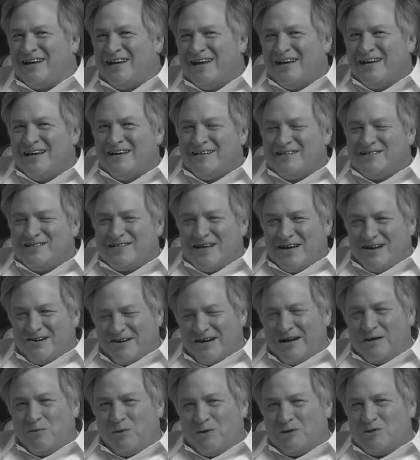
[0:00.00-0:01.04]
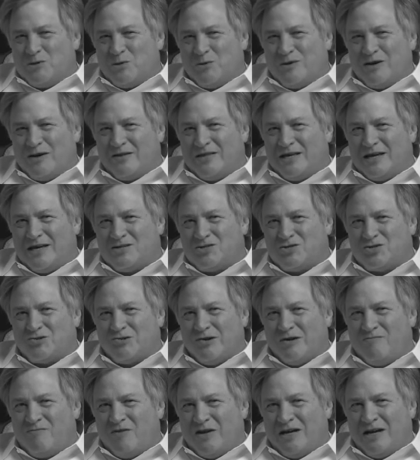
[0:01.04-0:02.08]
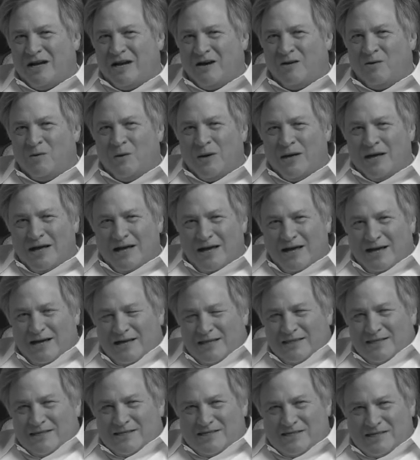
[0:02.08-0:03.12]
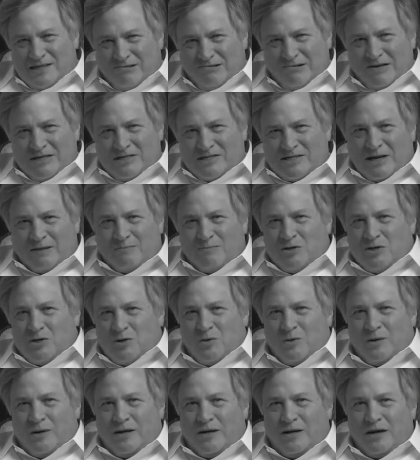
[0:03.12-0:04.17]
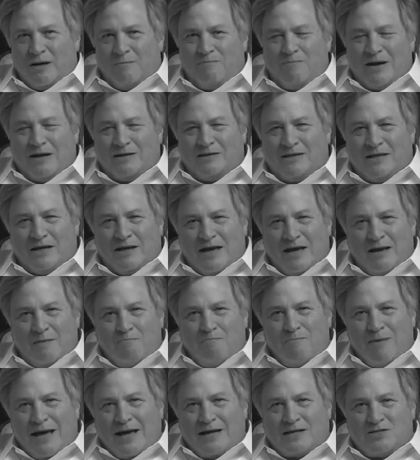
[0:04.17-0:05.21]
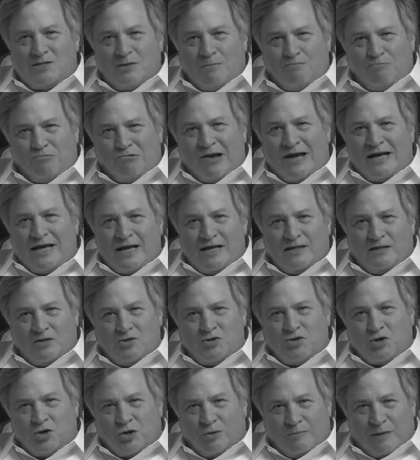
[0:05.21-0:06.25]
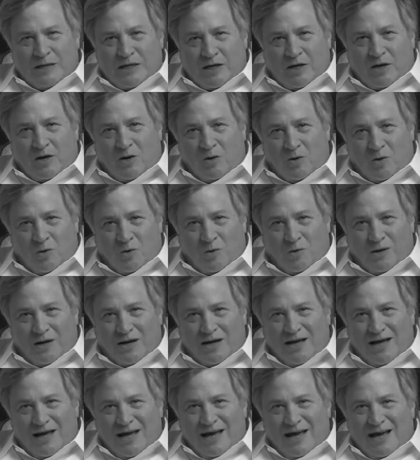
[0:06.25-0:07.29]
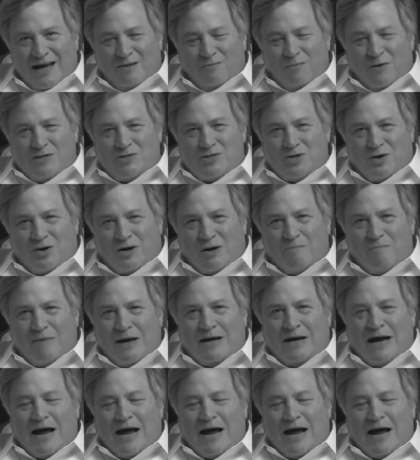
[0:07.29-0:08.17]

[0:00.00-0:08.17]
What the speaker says: And Saturday we'll do another history video in the series I'm doing about the impact of breaking the German code. And we talk